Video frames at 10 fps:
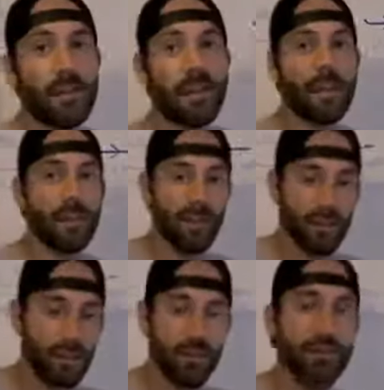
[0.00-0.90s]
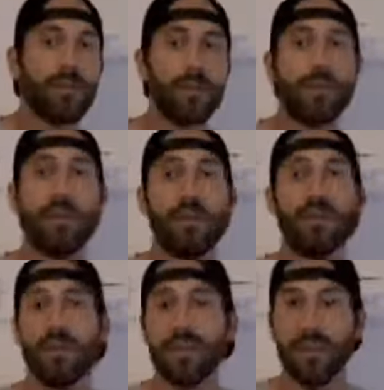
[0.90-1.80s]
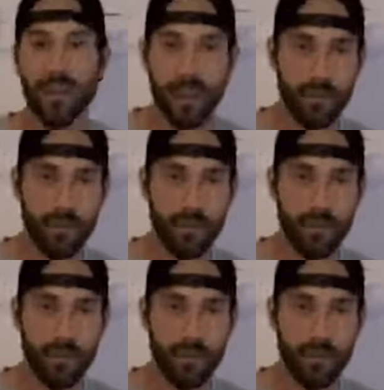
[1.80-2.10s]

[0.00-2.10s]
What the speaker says: But Newton's first law says that an